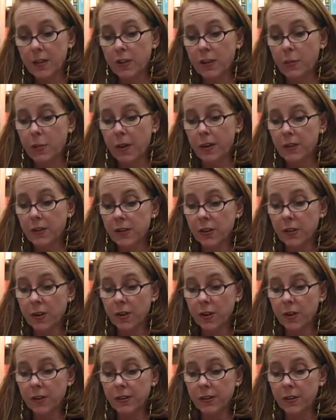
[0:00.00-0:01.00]
She wanted to
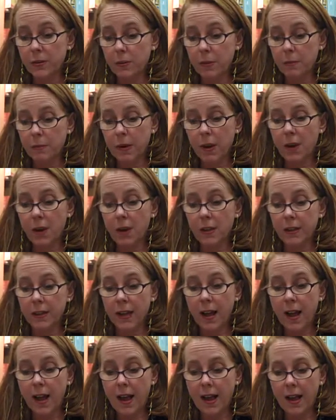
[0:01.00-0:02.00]
curl into a ball
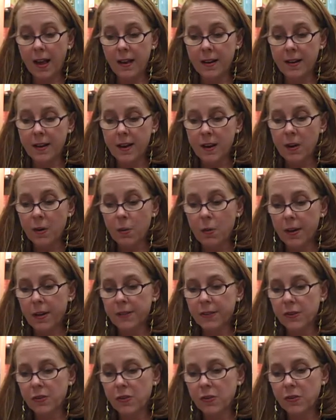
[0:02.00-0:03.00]
and hide,
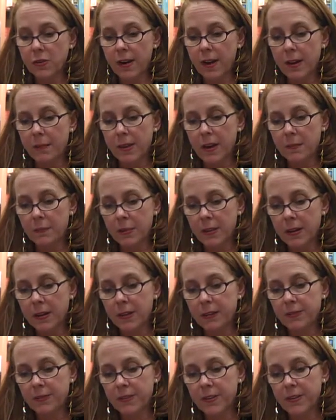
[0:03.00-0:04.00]
wanted to scream and beat
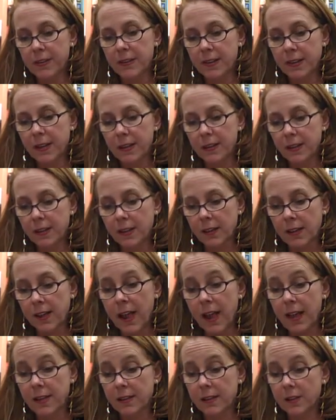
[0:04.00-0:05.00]
her fists against the
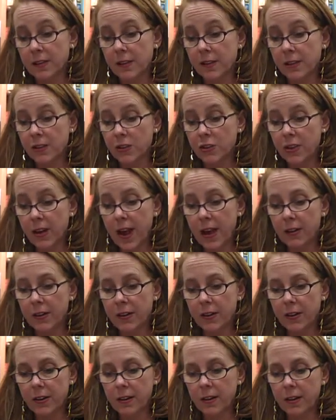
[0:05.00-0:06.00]
glass until it
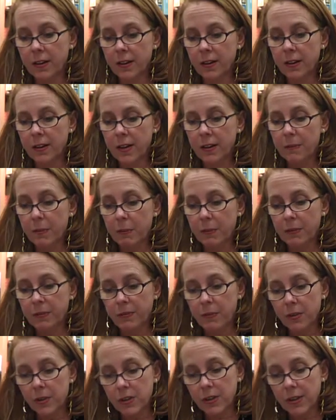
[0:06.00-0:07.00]
shattered. But
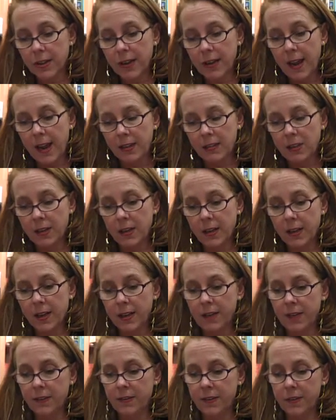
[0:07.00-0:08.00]
before she could act on
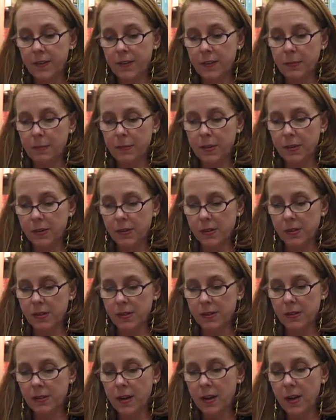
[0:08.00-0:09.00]
any of these
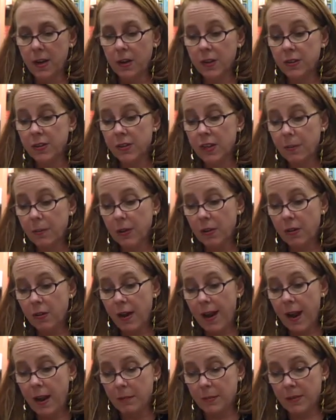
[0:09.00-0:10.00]
impulses, her stomach
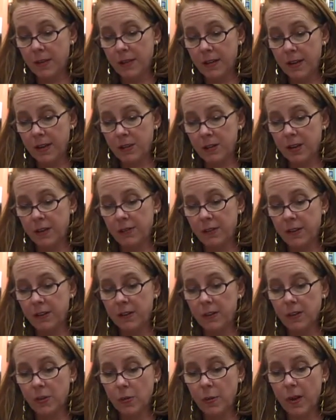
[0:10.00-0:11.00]
cramped, and she
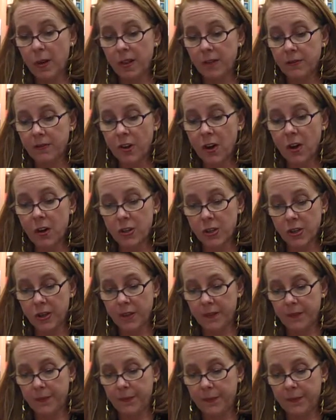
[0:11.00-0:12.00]
felt a swell of
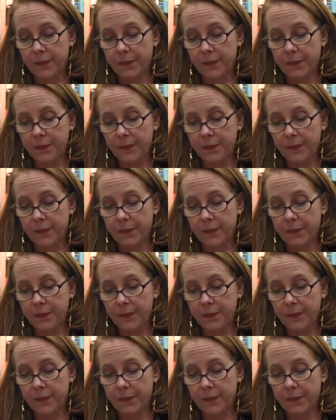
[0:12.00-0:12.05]
nausea.